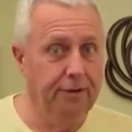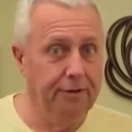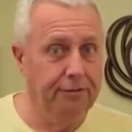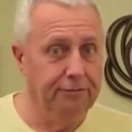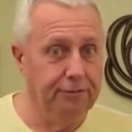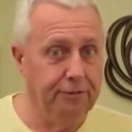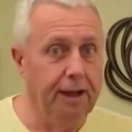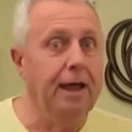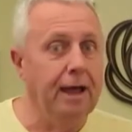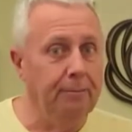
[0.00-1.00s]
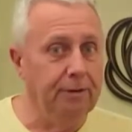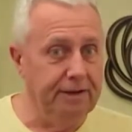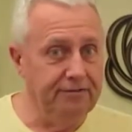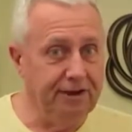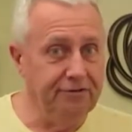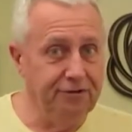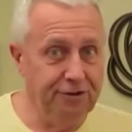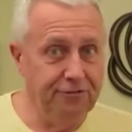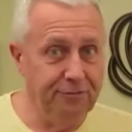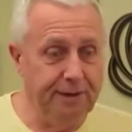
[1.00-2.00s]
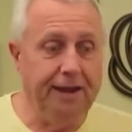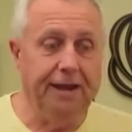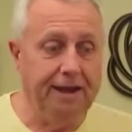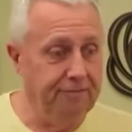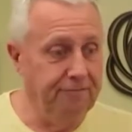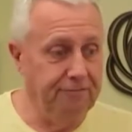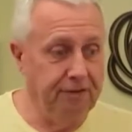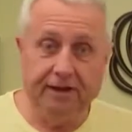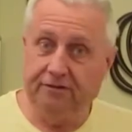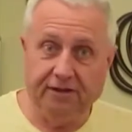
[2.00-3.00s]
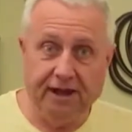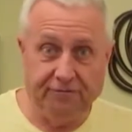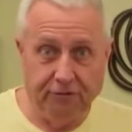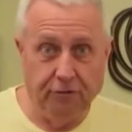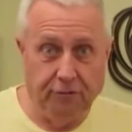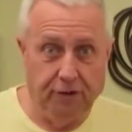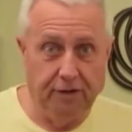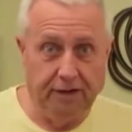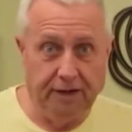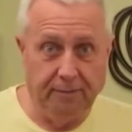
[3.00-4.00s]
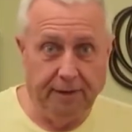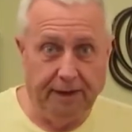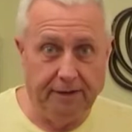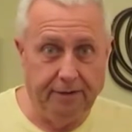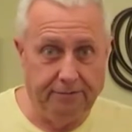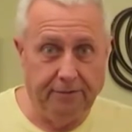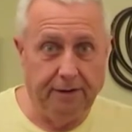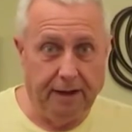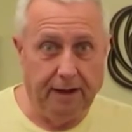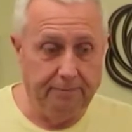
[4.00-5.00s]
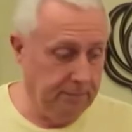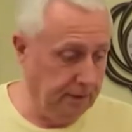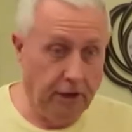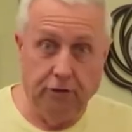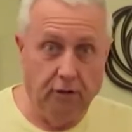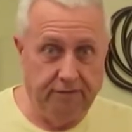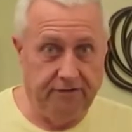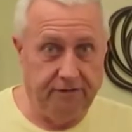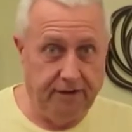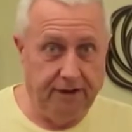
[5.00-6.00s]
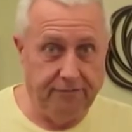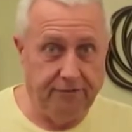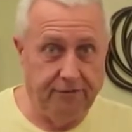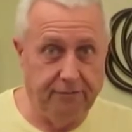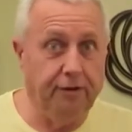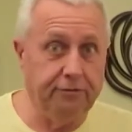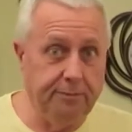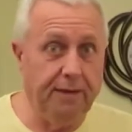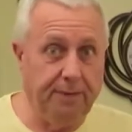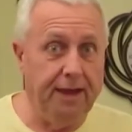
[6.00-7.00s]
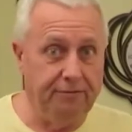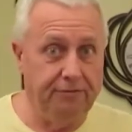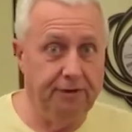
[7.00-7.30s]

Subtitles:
so please excuse me if things start to go wrong a little bit, because I'm a novice at this, so I'll do my best.